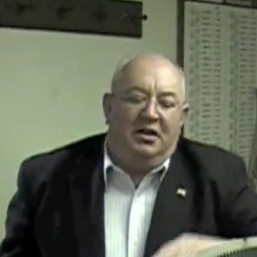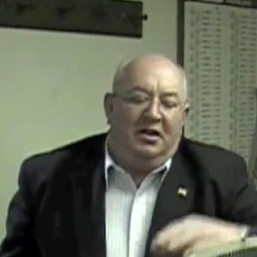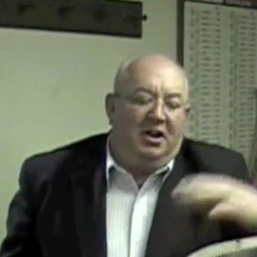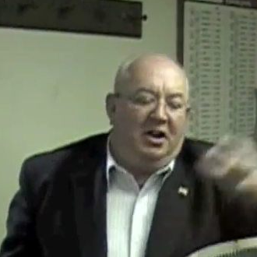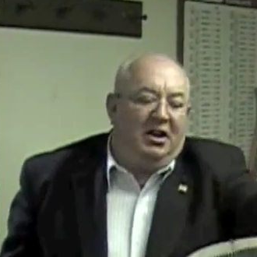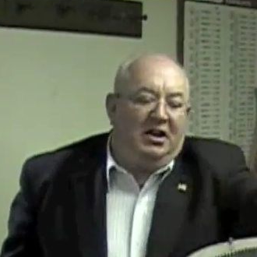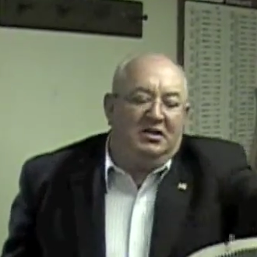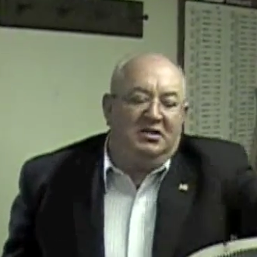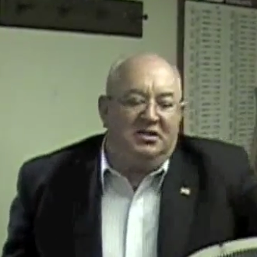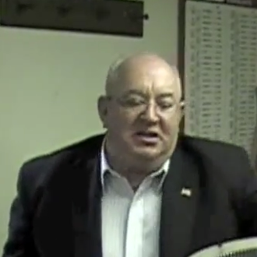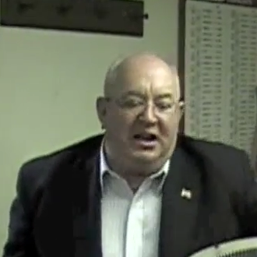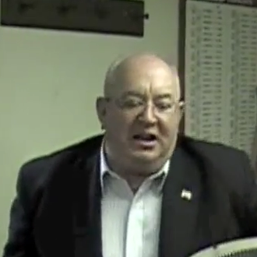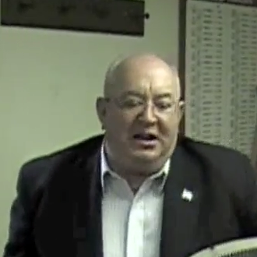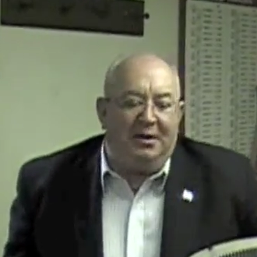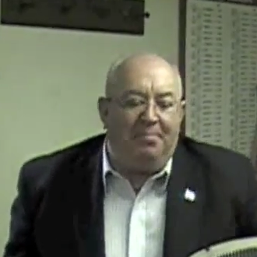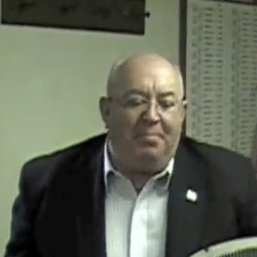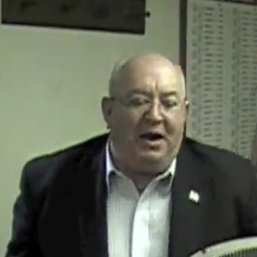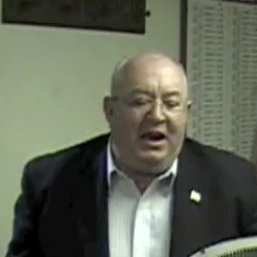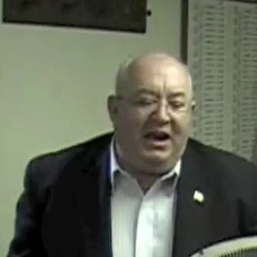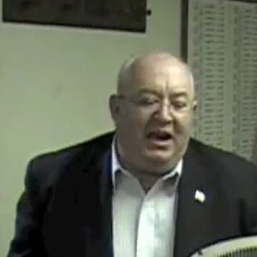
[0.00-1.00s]
you could send
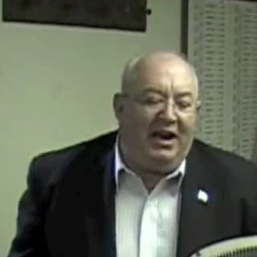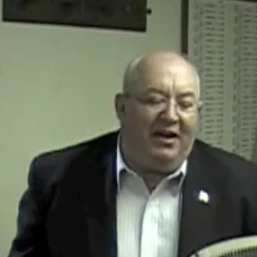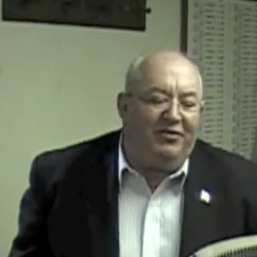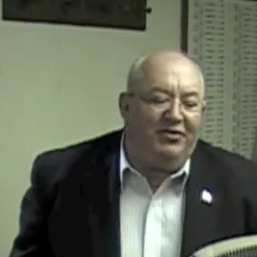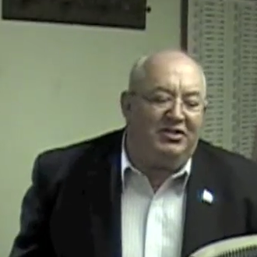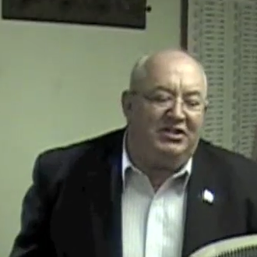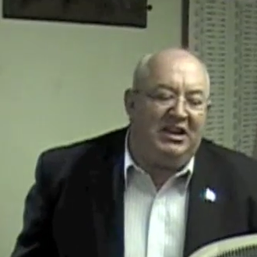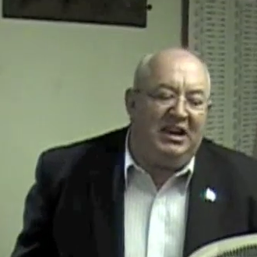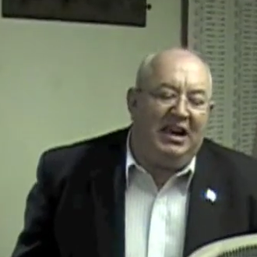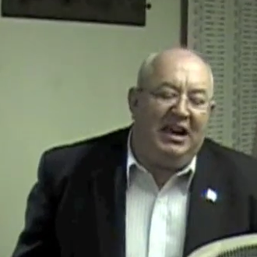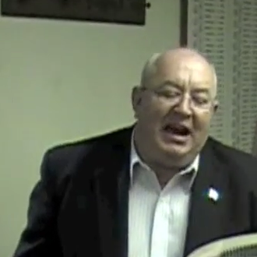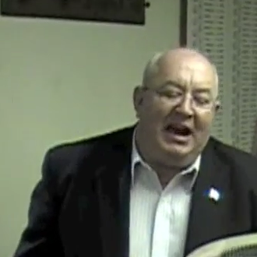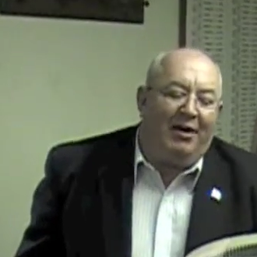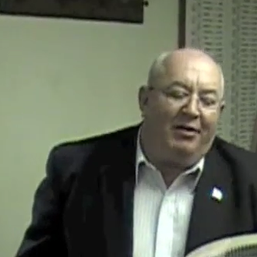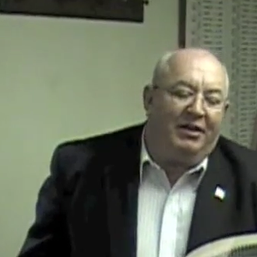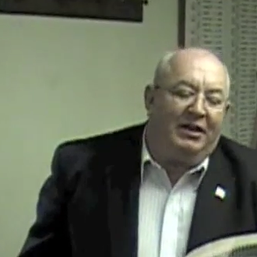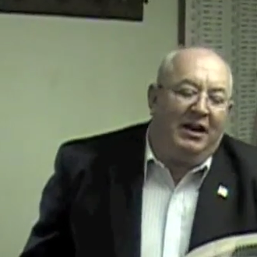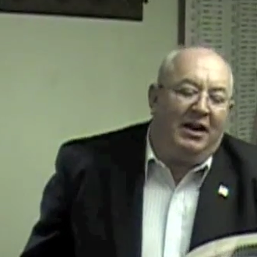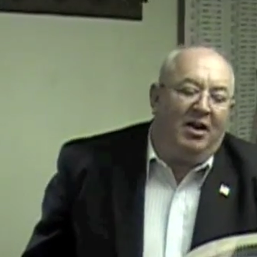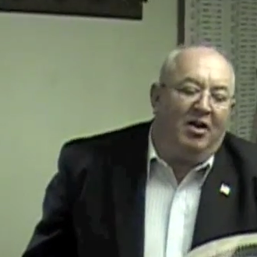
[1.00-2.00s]
a PFC
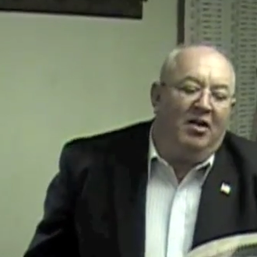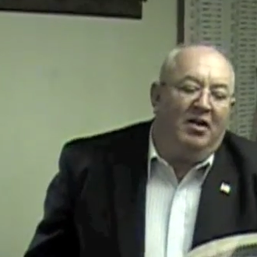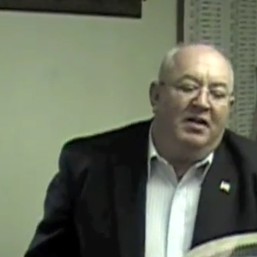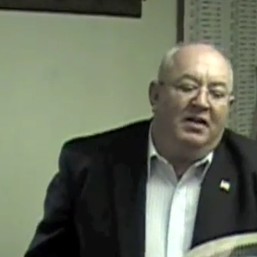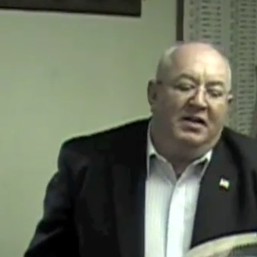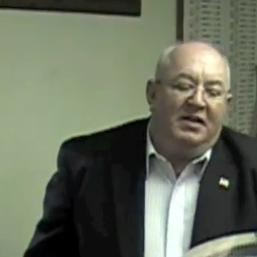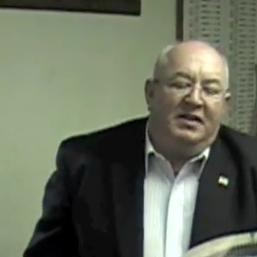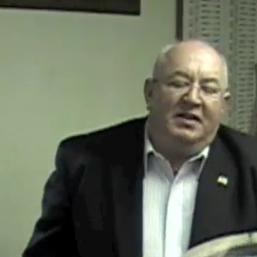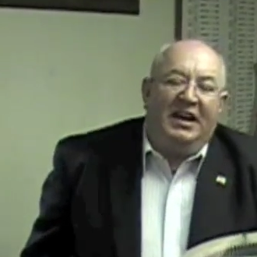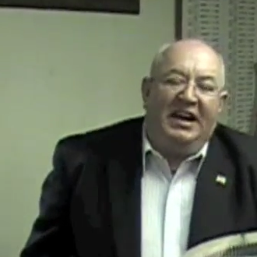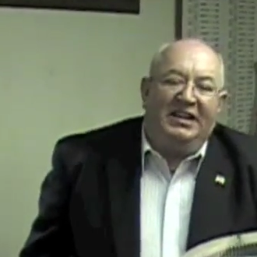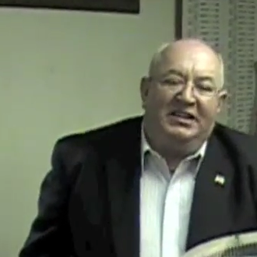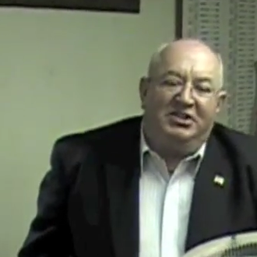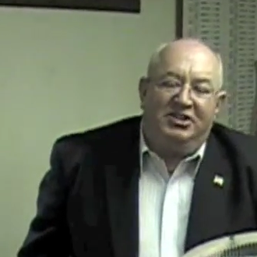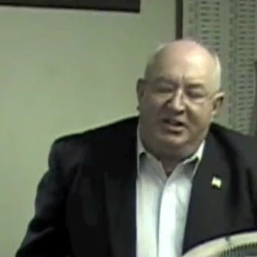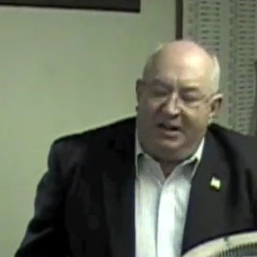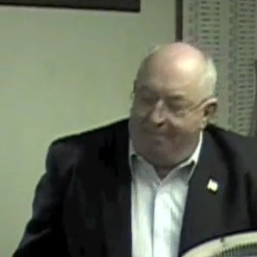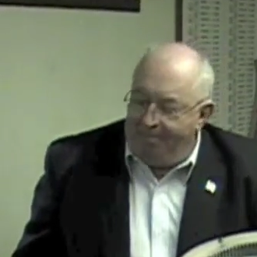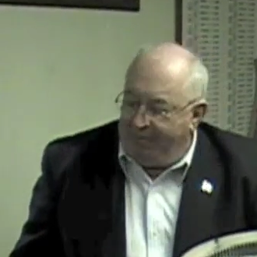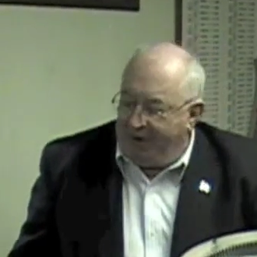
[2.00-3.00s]
out there and
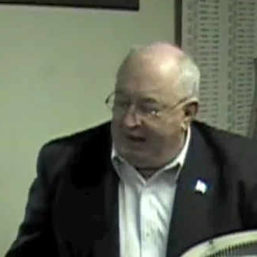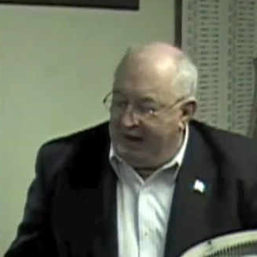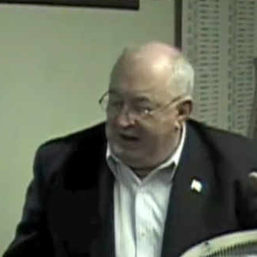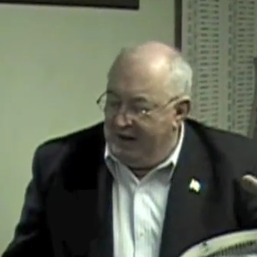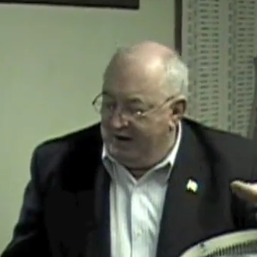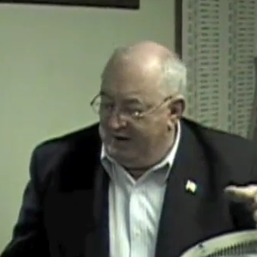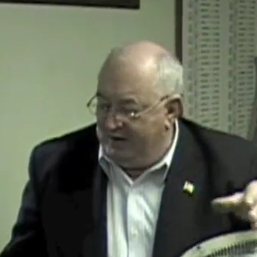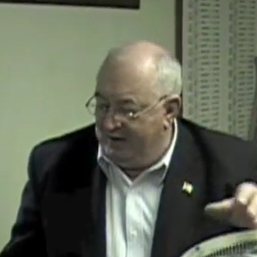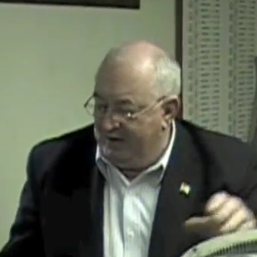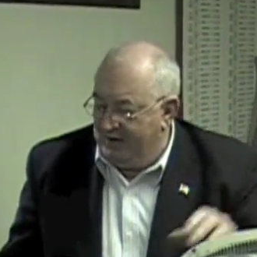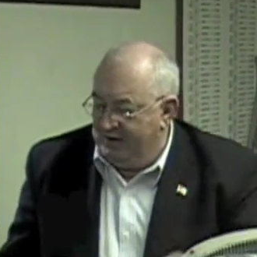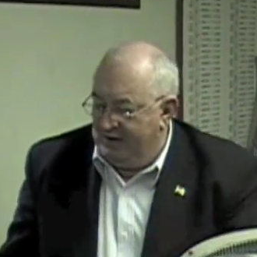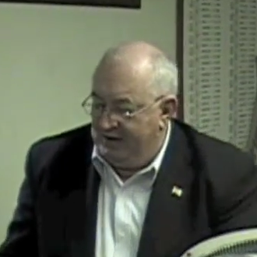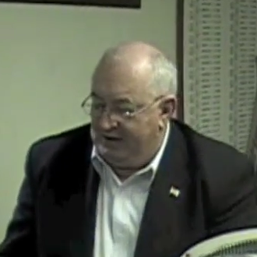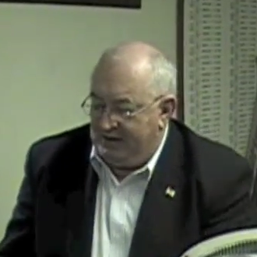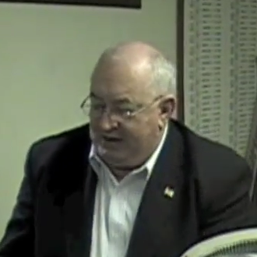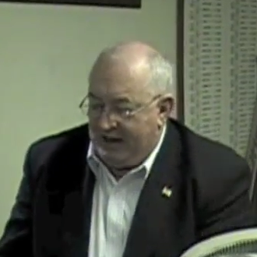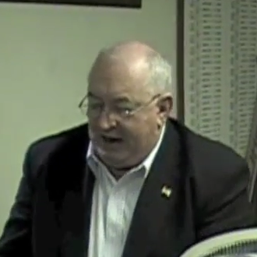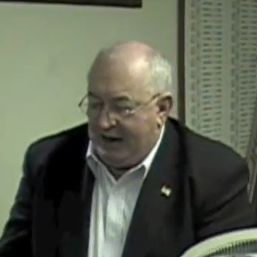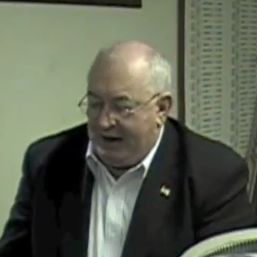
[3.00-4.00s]
simply
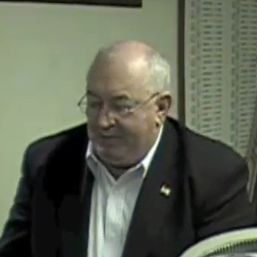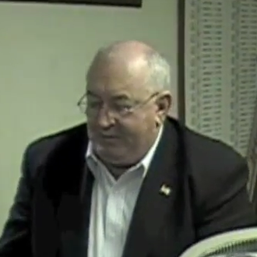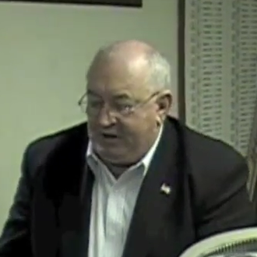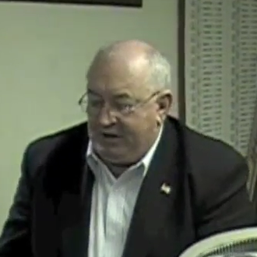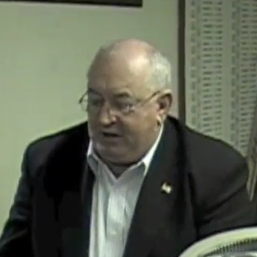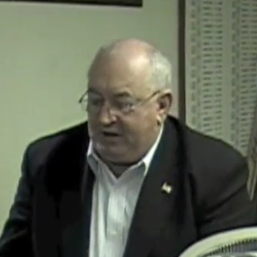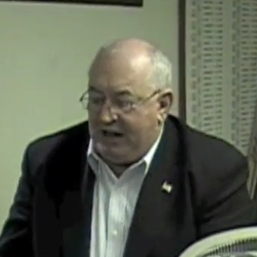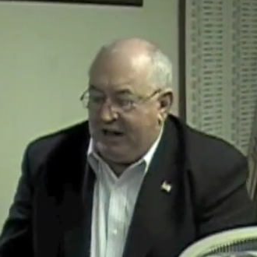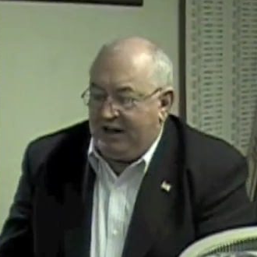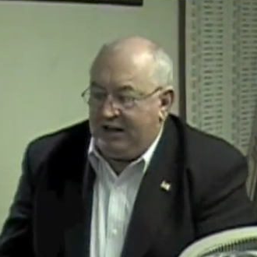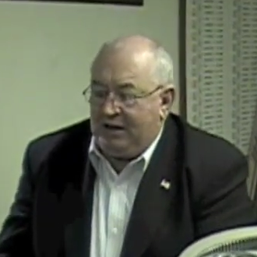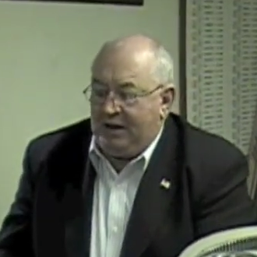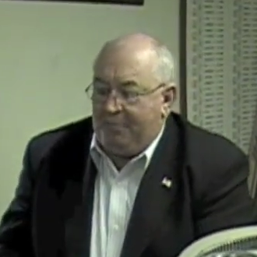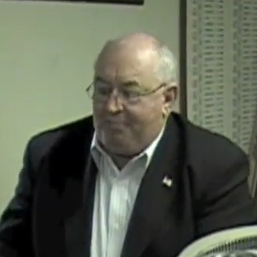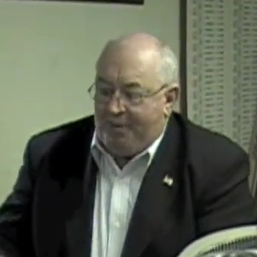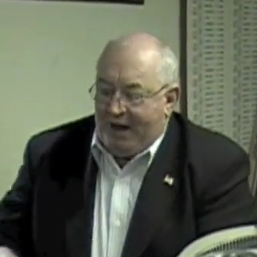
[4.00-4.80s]
tell him to take the